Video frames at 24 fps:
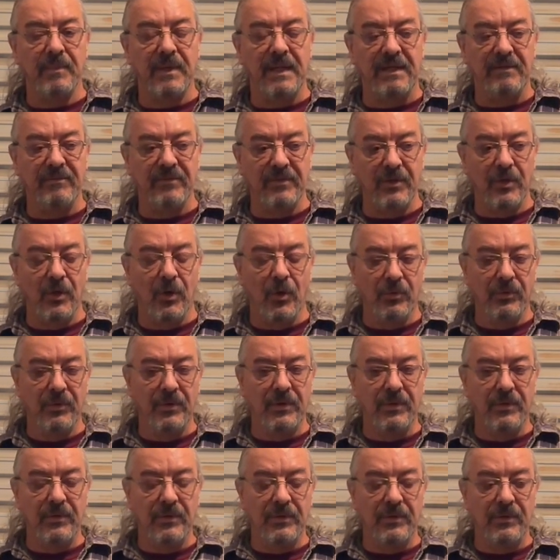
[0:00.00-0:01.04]
Even though
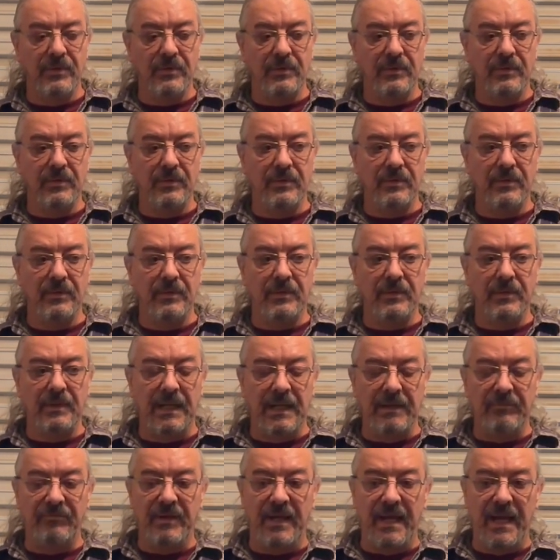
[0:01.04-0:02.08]

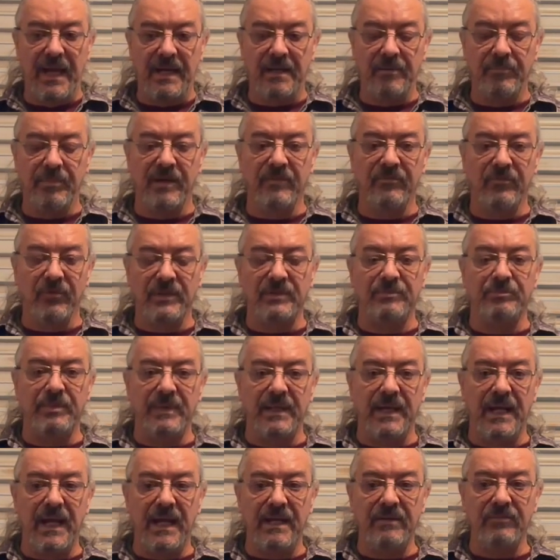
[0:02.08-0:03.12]
if it hadn't been for his
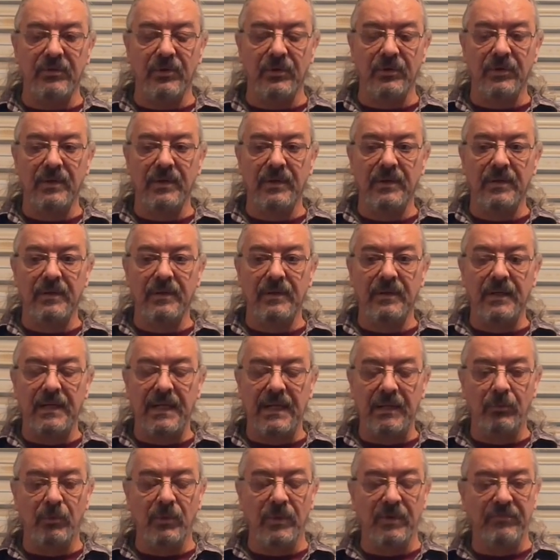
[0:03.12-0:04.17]
behavior,
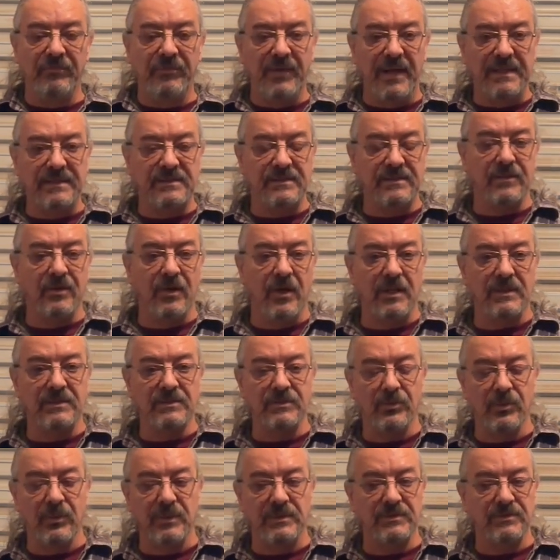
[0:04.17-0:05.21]
he wouldn't have faced the
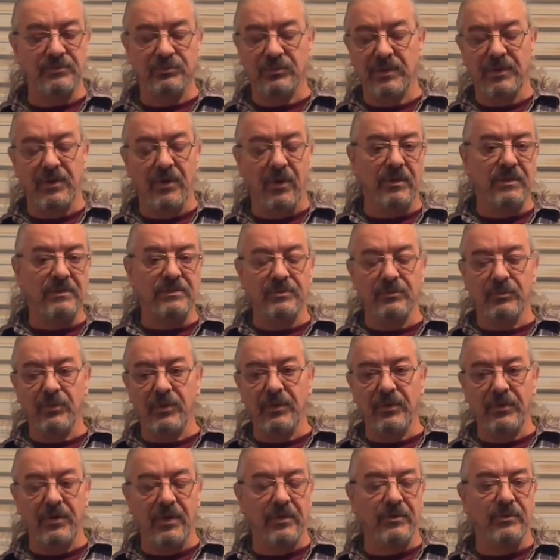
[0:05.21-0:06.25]
consequences. Regardless of
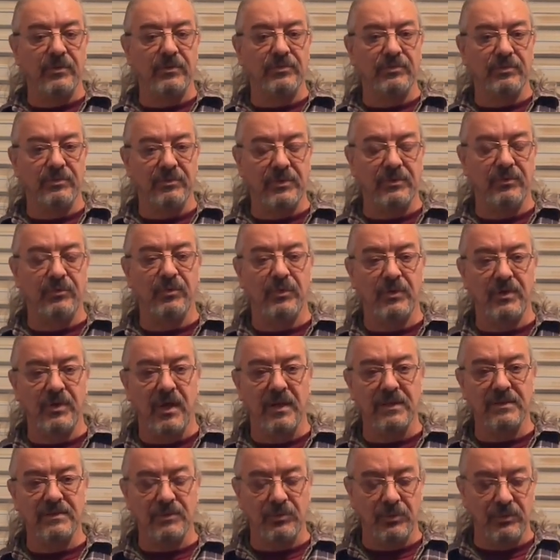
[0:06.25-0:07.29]
whether or not those
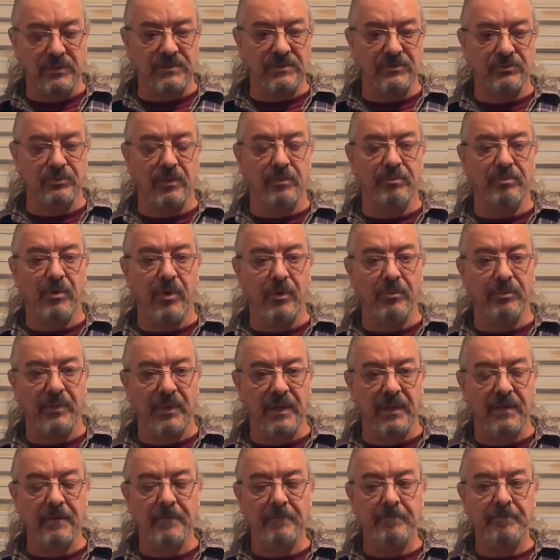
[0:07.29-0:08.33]
consequences were
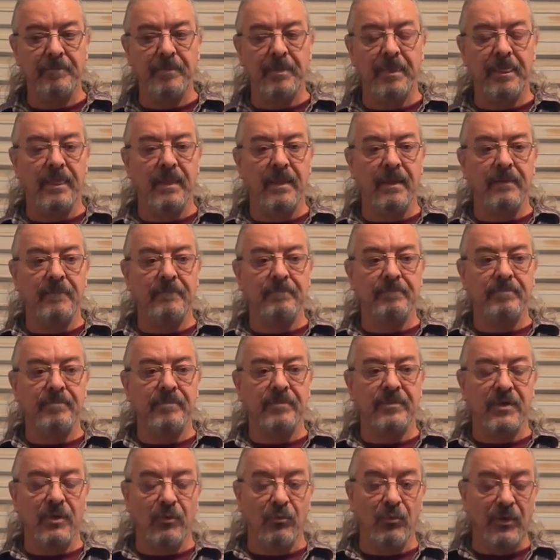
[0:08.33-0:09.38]
appropriate,
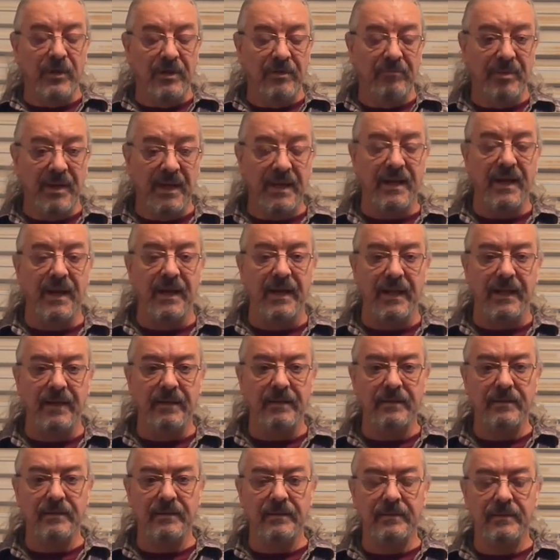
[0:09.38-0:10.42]
there wouldn't have been any